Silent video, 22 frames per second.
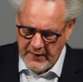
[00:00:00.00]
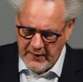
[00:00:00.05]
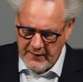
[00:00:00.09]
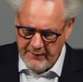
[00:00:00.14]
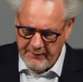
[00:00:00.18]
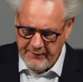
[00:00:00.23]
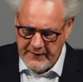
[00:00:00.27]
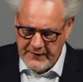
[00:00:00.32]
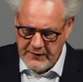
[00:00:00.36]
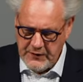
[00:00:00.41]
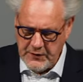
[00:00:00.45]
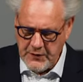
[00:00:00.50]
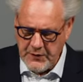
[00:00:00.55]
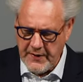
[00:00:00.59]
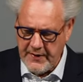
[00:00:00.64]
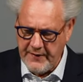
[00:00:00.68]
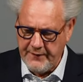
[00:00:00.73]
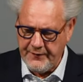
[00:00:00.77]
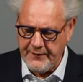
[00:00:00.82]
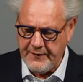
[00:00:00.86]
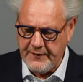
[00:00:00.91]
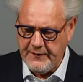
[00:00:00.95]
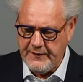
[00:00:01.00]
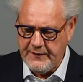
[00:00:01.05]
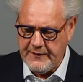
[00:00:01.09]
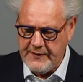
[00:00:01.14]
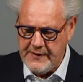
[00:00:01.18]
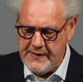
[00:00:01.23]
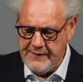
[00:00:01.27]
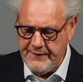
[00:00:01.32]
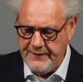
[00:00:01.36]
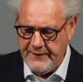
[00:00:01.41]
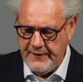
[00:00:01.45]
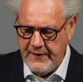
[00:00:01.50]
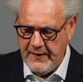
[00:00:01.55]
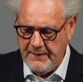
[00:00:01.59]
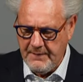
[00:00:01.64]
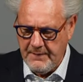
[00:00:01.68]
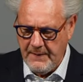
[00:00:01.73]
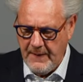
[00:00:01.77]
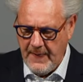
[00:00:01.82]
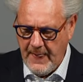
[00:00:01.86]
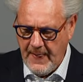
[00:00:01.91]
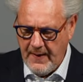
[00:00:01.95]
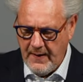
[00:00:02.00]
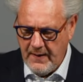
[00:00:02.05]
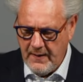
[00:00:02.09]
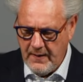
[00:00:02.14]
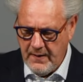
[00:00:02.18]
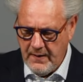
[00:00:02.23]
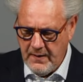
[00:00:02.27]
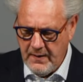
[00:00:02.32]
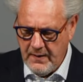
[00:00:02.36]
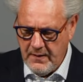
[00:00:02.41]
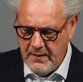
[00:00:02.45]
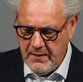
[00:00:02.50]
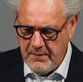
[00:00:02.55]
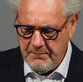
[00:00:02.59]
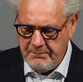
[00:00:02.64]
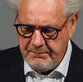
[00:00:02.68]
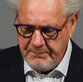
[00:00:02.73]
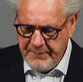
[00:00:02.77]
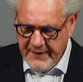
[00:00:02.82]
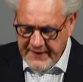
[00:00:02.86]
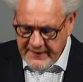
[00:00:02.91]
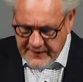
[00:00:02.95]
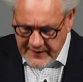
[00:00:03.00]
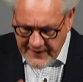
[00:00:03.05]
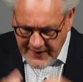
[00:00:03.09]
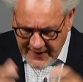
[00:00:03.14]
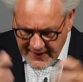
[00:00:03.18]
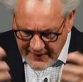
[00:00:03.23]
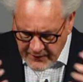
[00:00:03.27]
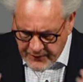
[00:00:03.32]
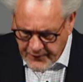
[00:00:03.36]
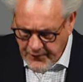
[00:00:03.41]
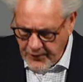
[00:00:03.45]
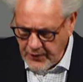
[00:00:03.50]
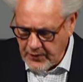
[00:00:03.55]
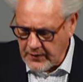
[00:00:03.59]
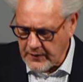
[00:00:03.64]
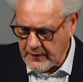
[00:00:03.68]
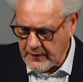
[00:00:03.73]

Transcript: when you have received them, busy at work,